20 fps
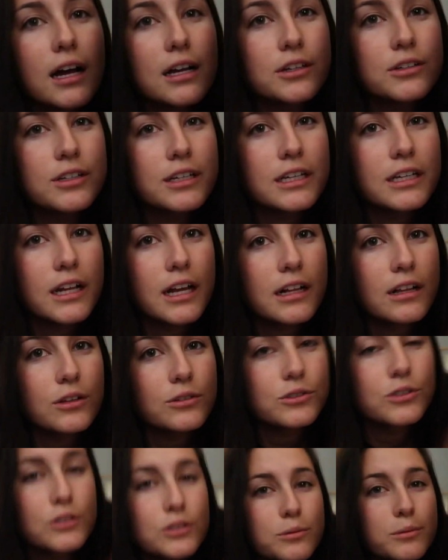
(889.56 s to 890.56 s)
You need to get
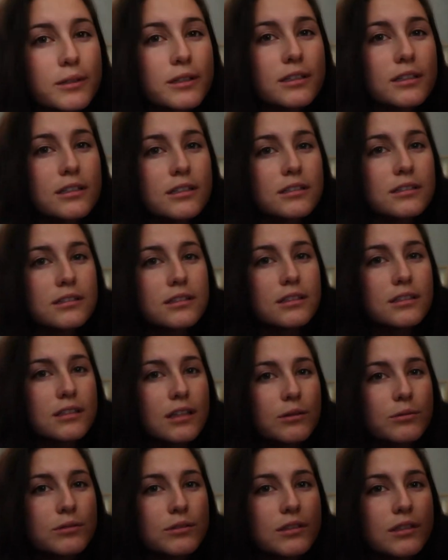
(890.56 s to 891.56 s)
closer to me.
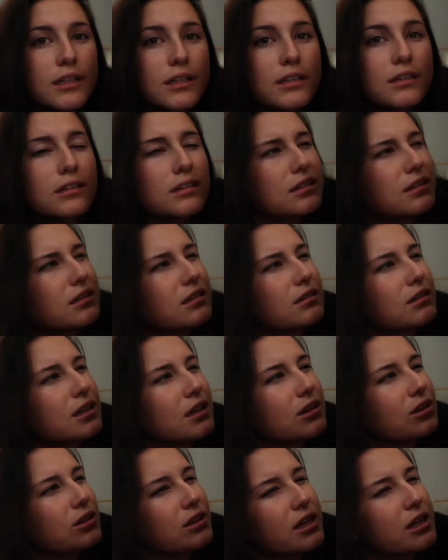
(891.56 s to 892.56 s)
That was like,
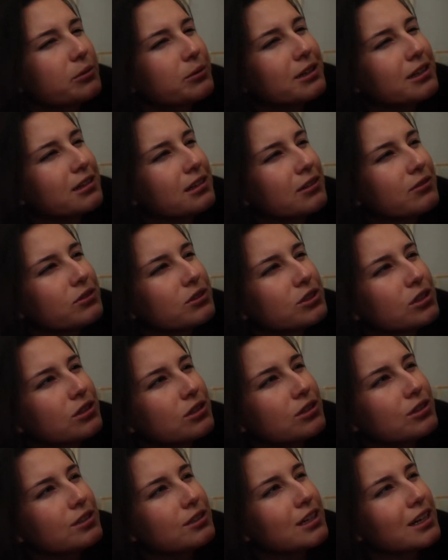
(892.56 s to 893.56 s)
it looked like we didn't love each
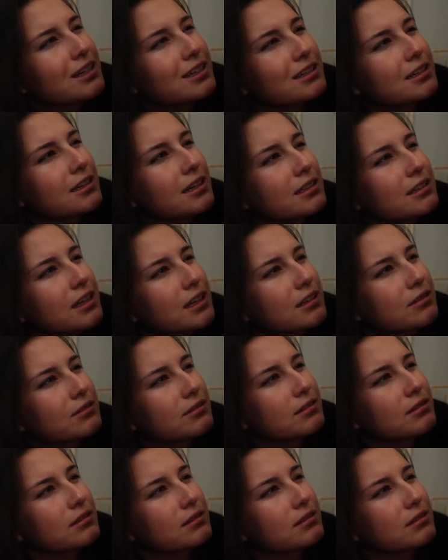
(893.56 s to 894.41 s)
other and I didn't like that.